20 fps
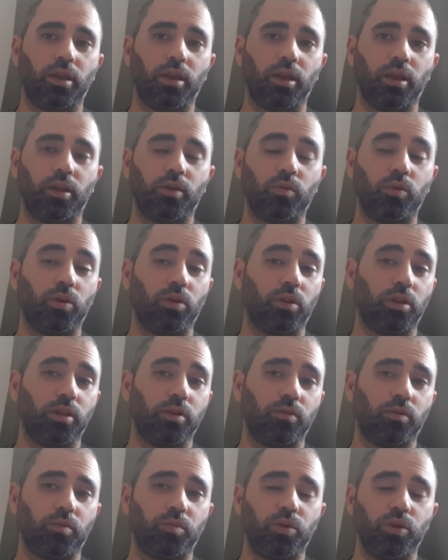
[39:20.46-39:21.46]
and we'll
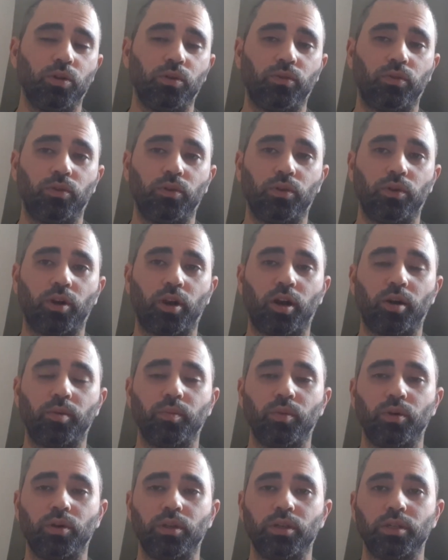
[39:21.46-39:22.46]
live a beautiful and
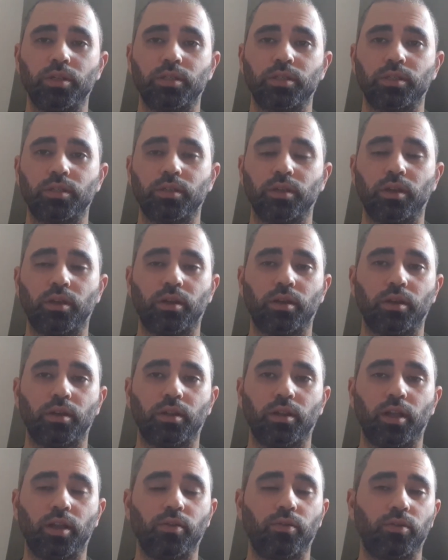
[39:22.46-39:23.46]
harmonious
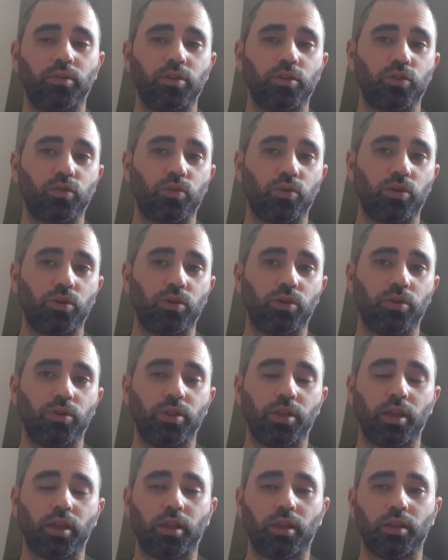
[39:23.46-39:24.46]
life in this world,
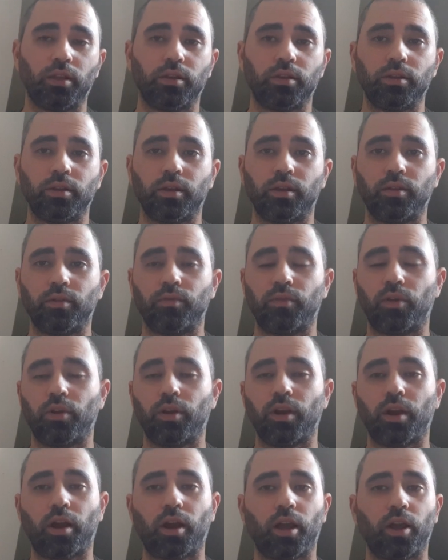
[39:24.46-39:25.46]
and a very
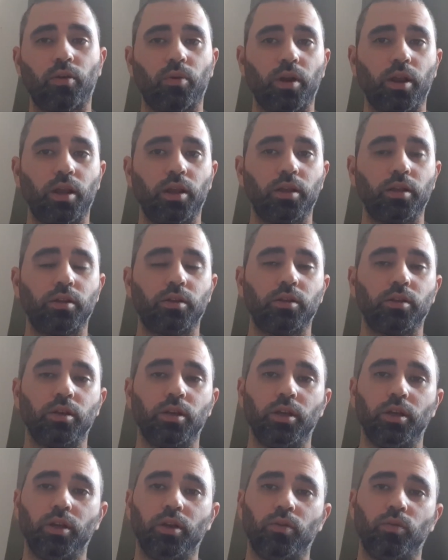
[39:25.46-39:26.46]
high rank
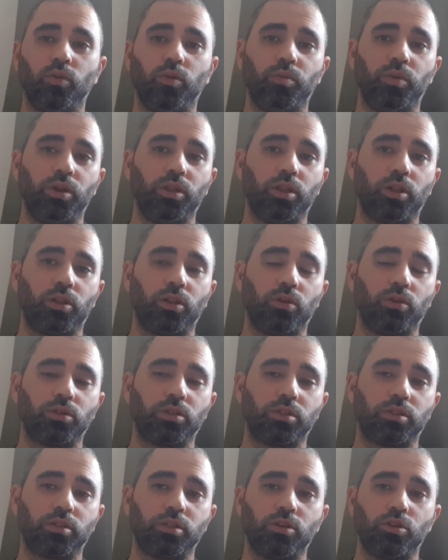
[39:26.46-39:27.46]
will be the
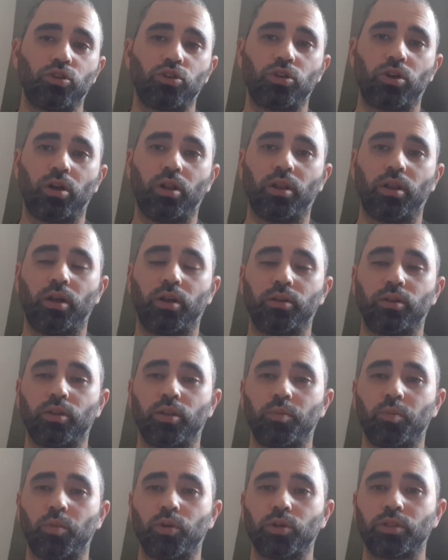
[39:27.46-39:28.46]
closest, inshallah, to the
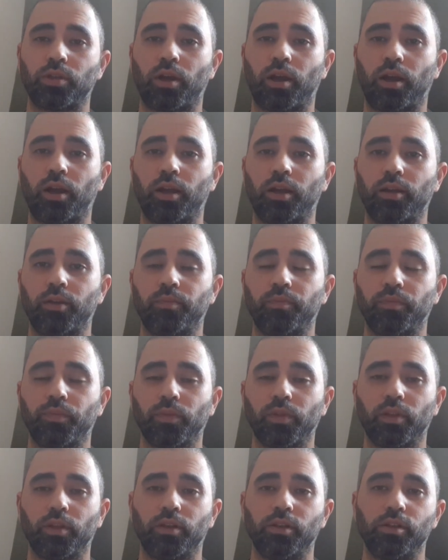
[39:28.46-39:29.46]
Most High,
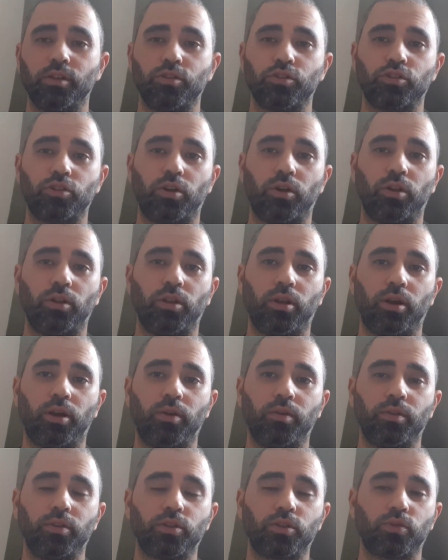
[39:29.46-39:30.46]
inshallah,
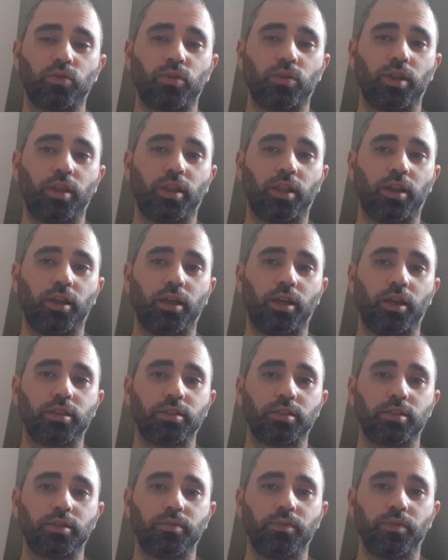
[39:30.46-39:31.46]
in this world and the
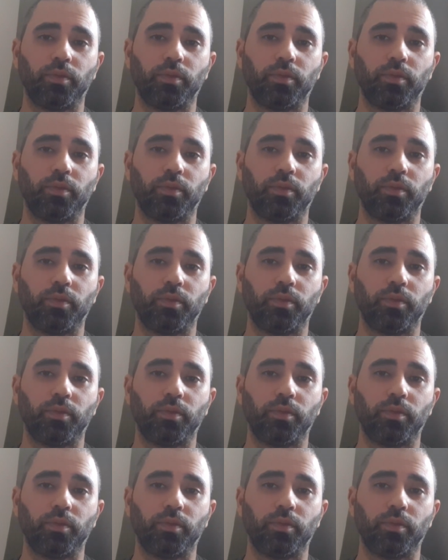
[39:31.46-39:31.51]
next.